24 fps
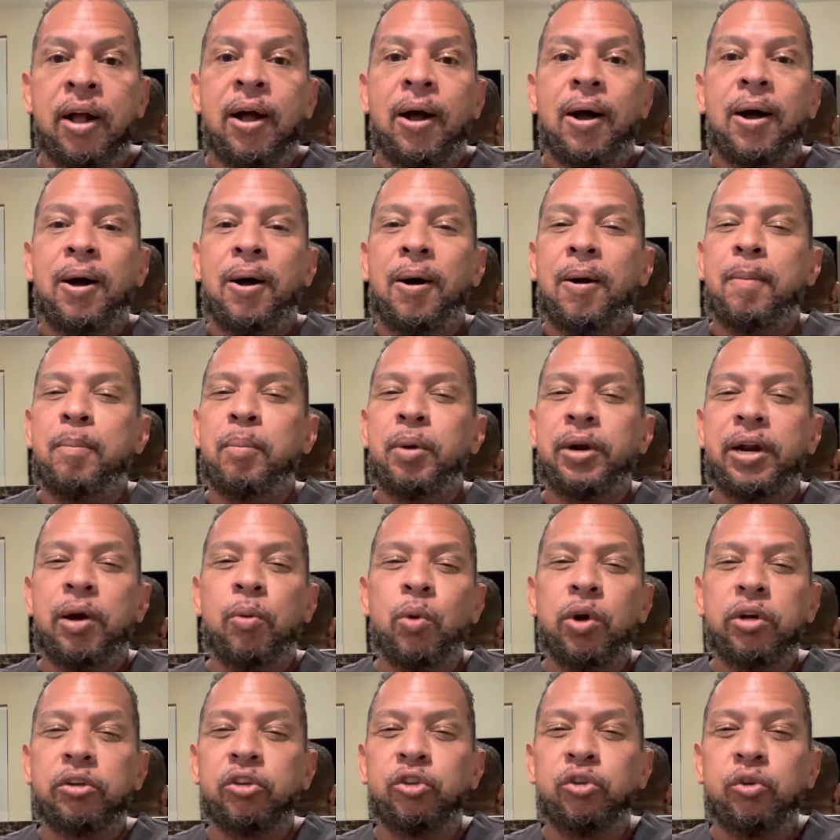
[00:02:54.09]
But I
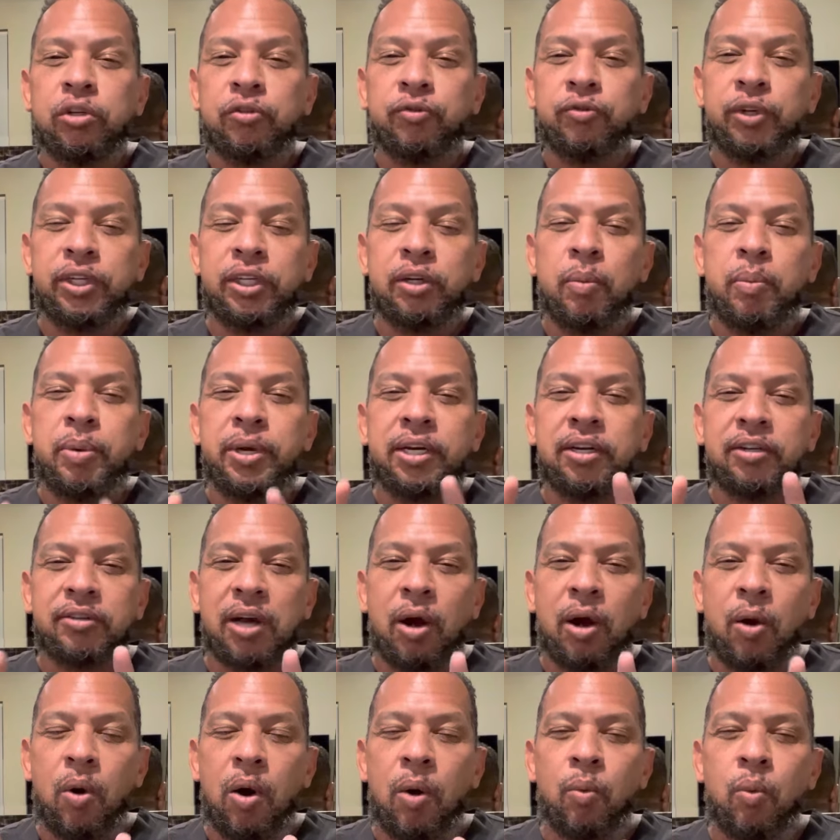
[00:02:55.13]
wanted to do this video because
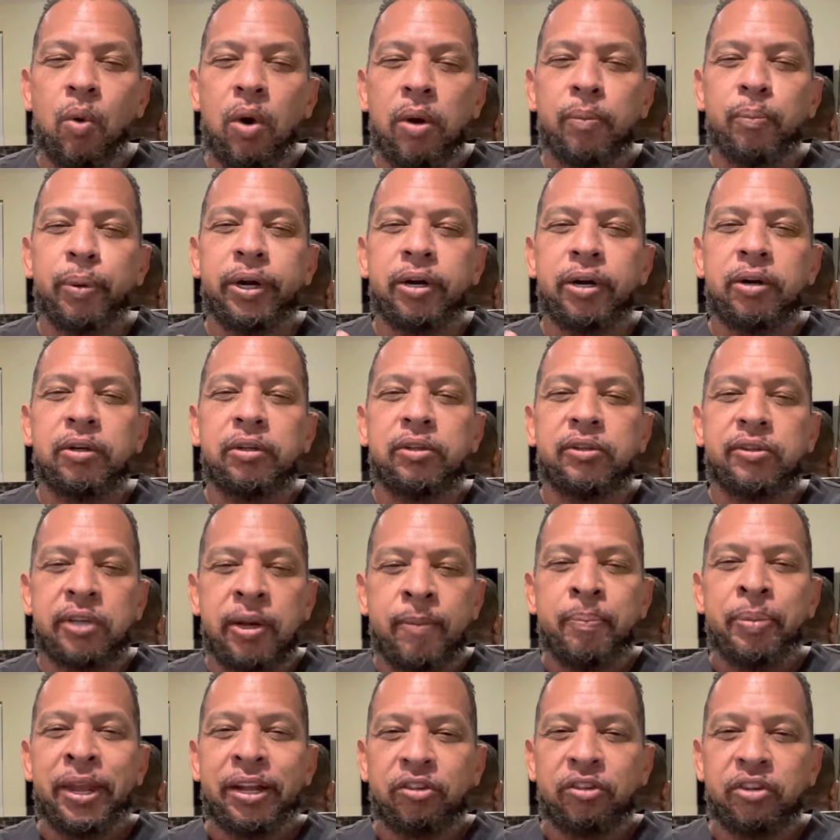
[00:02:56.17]
I want parents
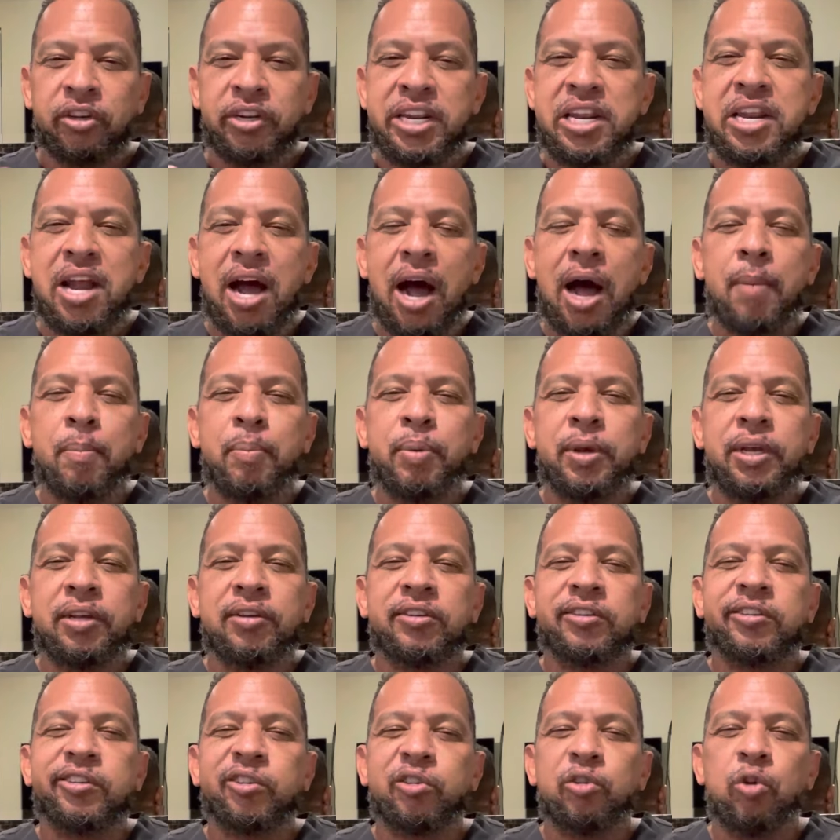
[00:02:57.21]
to not be
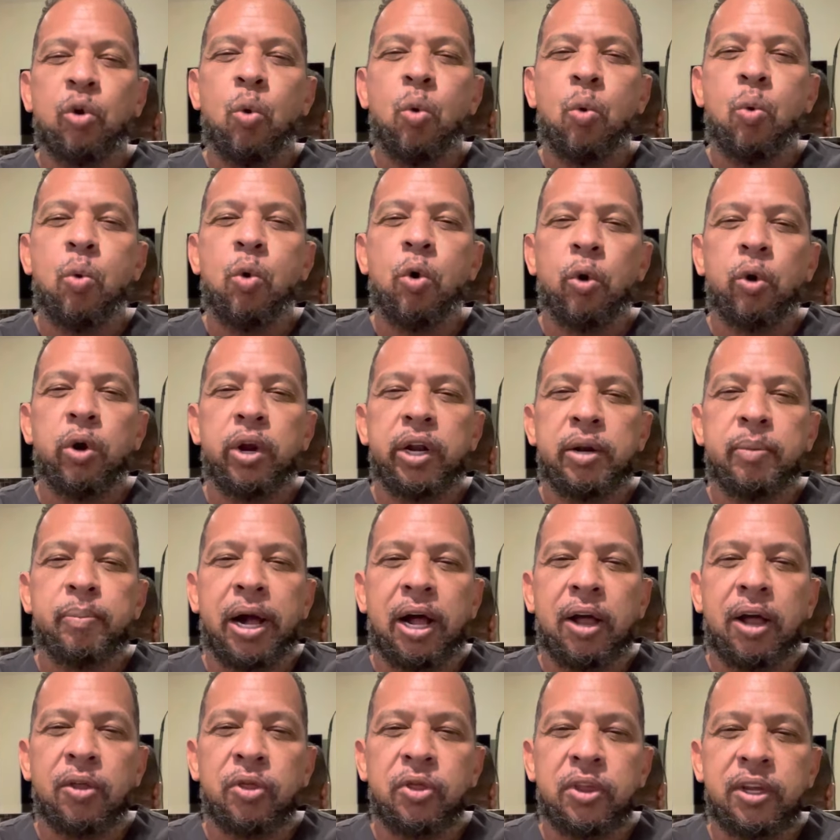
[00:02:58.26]
so worried
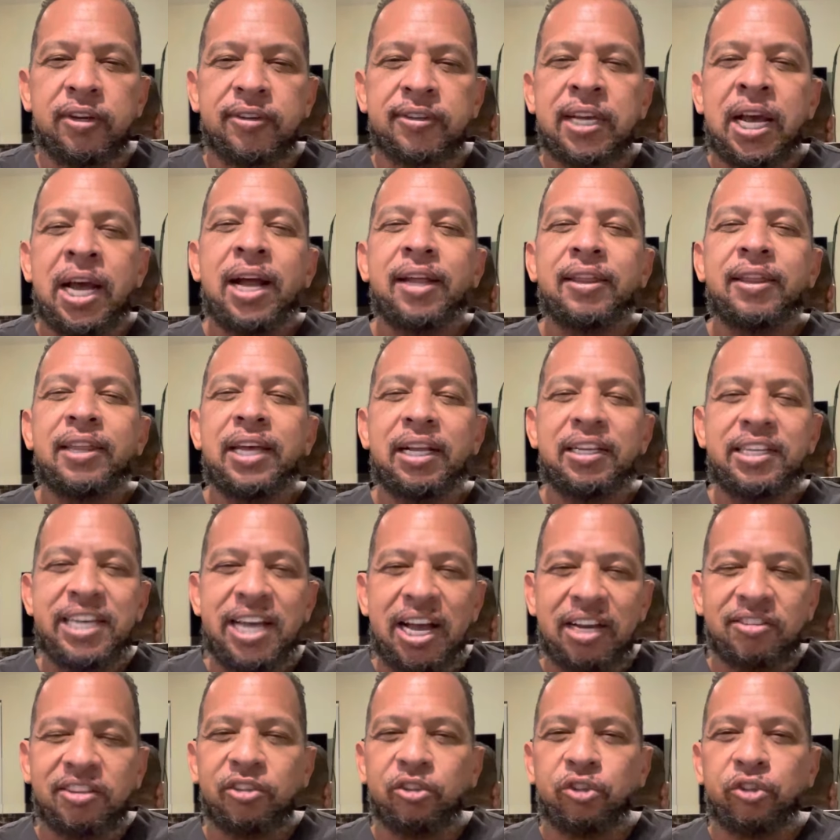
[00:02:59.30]
about this, that
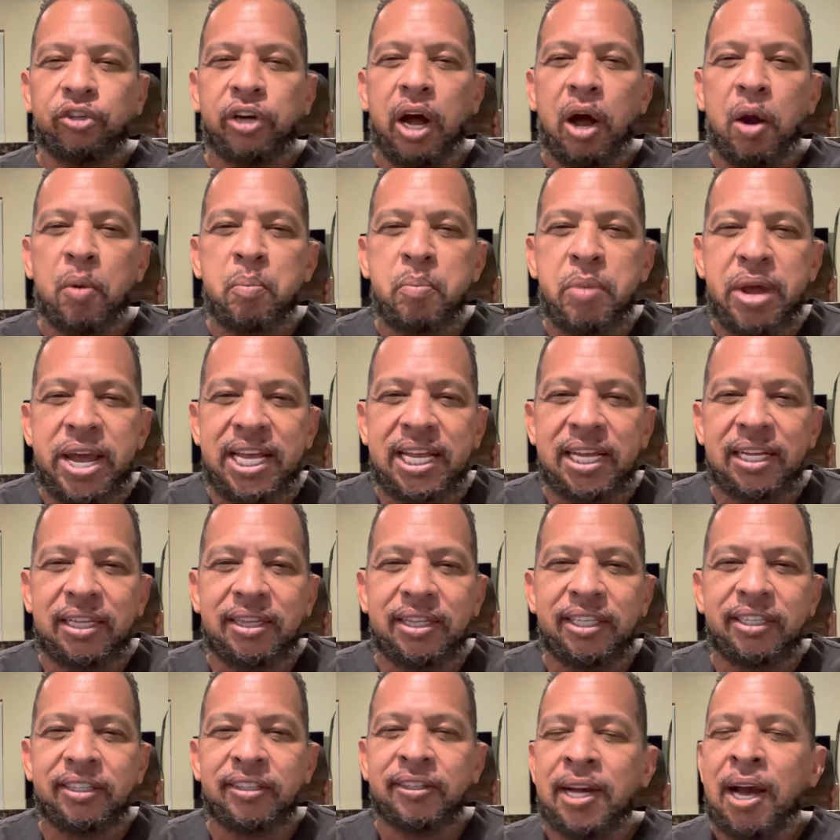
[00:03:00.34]
yes, their child may get
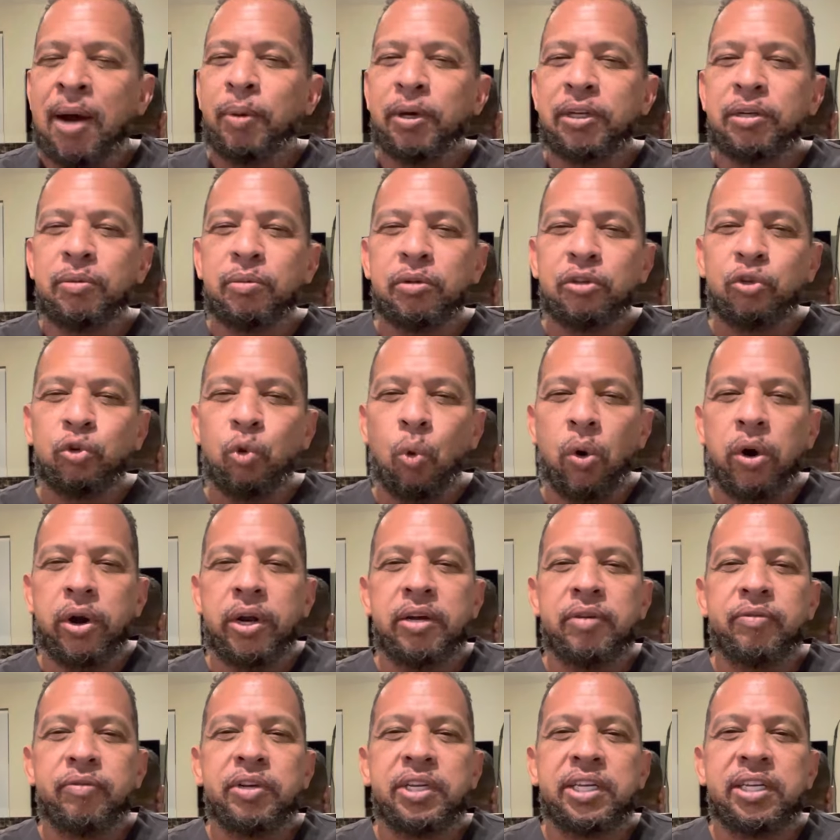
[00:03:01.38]
this, but the majority
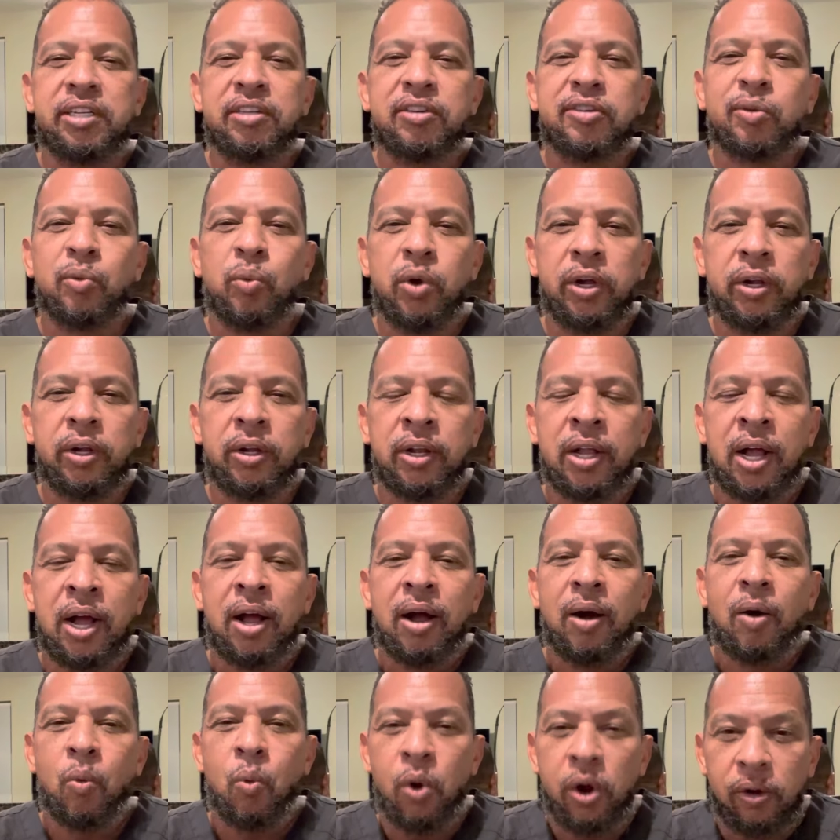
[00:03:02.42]
of kids will
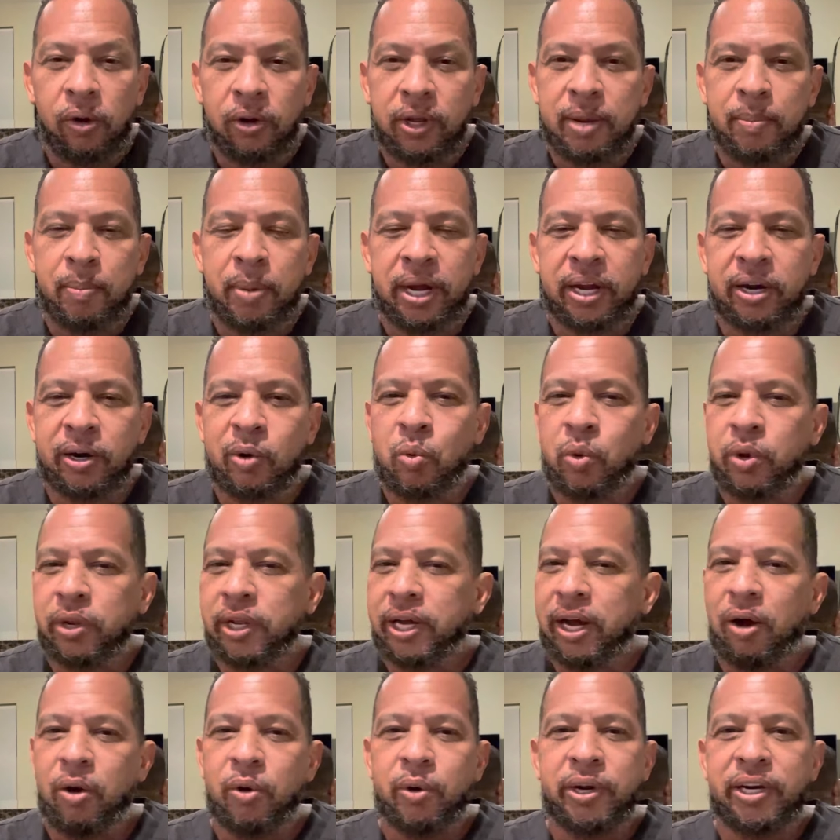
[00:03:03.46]
get better
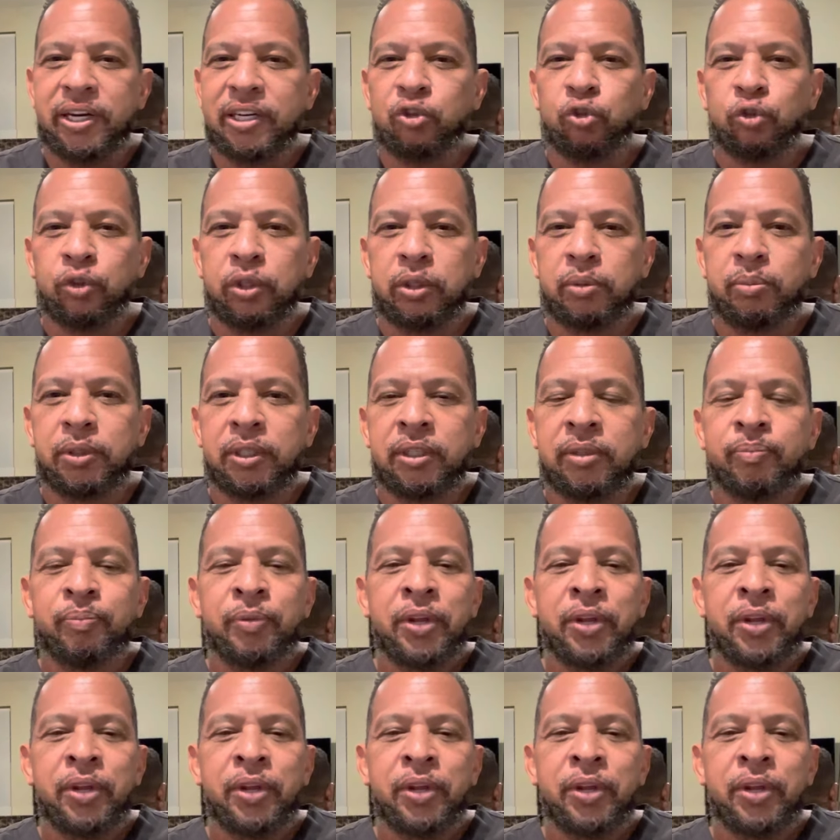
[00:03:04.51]
without any treatment.